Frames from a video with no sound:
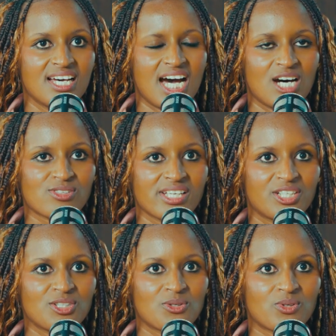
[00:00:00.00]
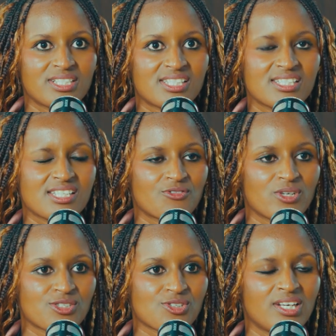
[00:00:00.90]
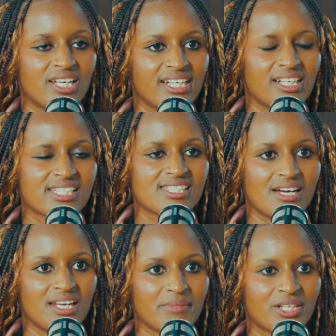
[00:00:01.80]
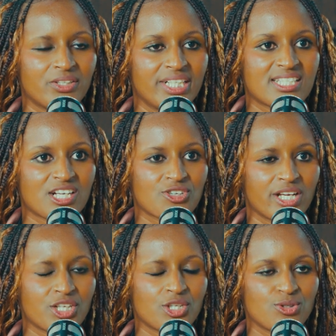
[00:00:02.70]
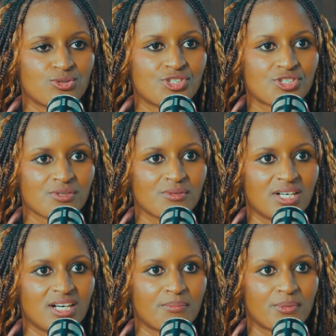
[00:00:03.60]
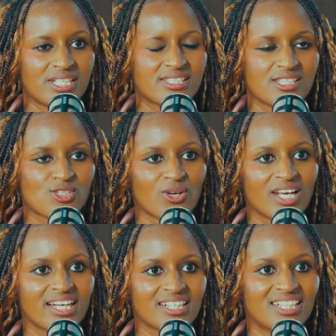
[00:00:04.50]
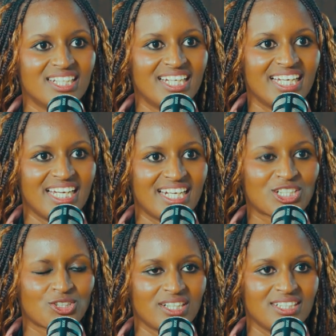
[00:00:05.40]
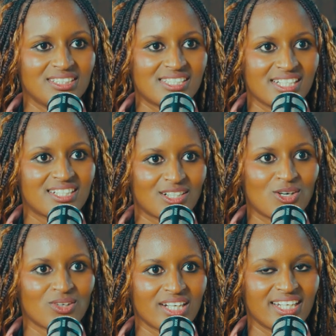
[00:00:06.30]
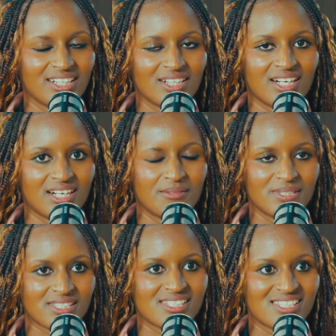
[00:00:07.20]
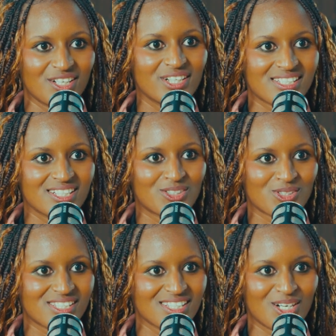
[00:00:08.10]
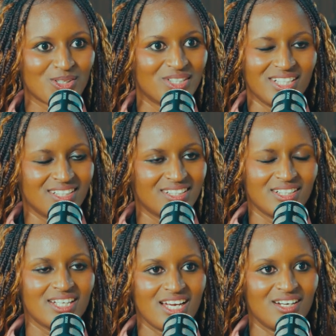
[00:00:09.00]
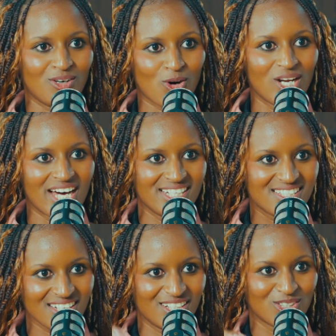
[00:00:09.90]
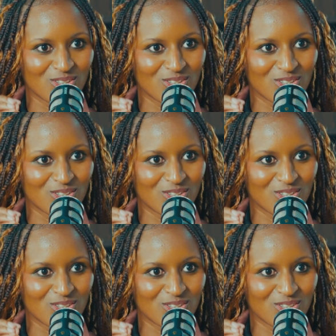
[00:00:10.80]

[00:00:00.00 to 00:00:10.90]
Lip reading: I was like, you know what, since everyone is online, let me create actually a huge presence online and actually take online business seriously, because now all eyes are,